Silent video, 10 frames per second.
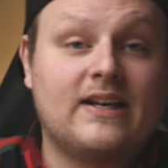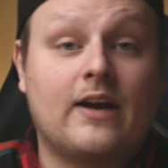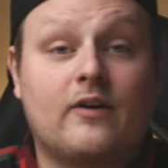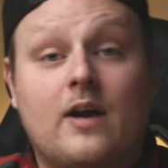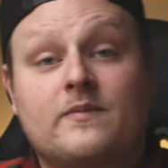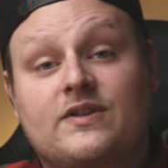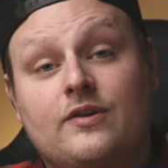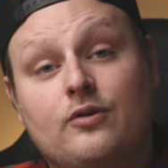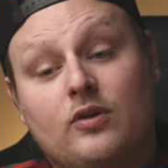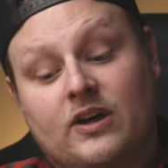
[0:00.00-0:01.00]
Now it comes
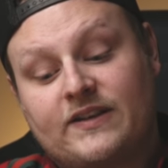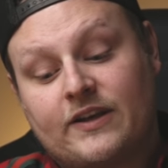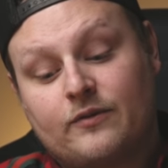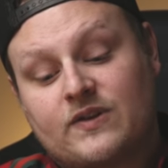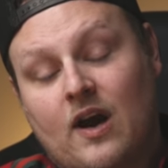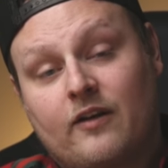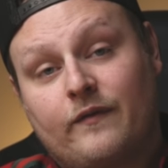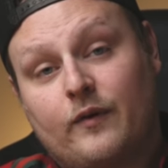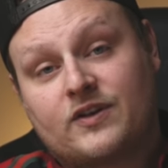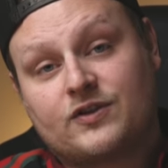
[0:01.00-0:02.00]
to continuous
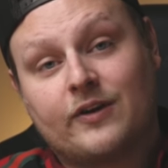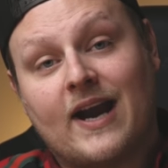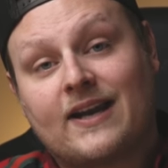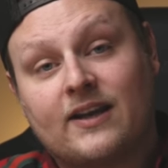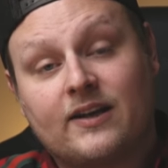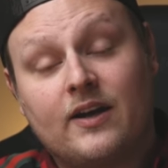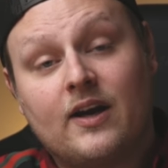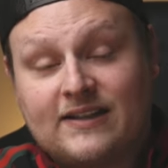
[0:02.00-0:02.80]
autofocus tracking.